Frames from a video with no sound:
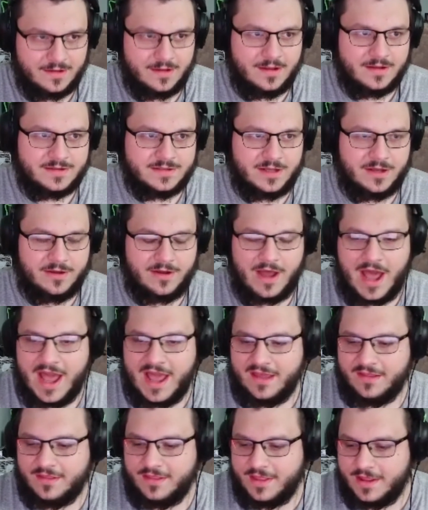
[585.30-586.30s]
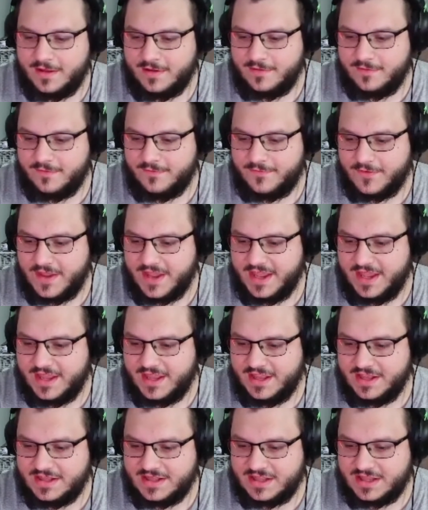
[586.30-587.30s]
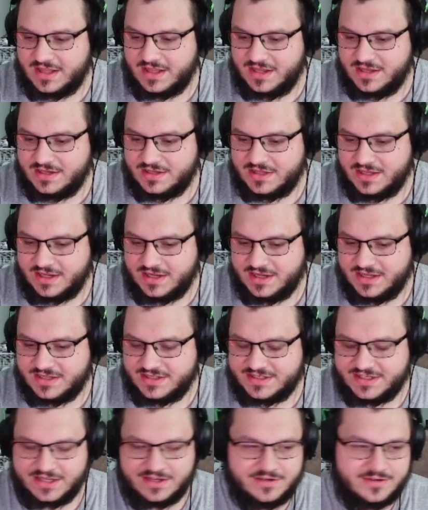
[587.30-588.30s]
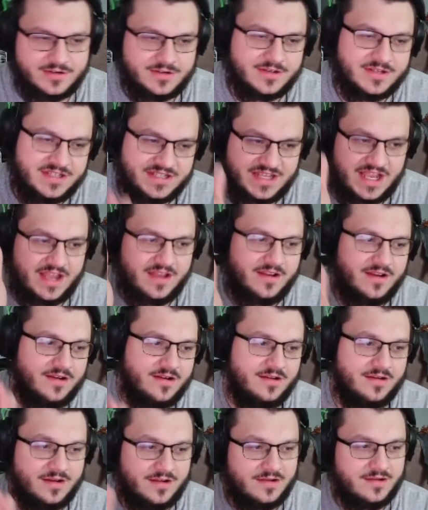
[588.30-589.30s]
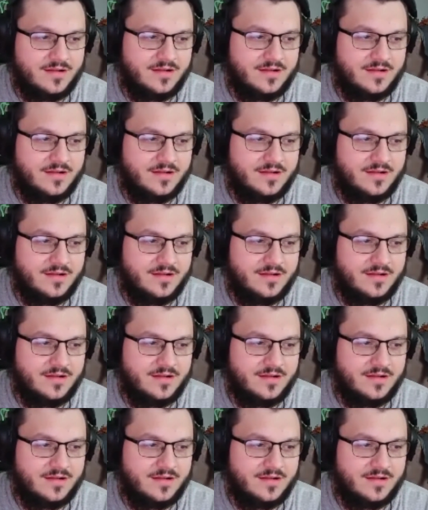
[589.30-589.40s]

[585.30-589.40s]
So I live in the Central Standard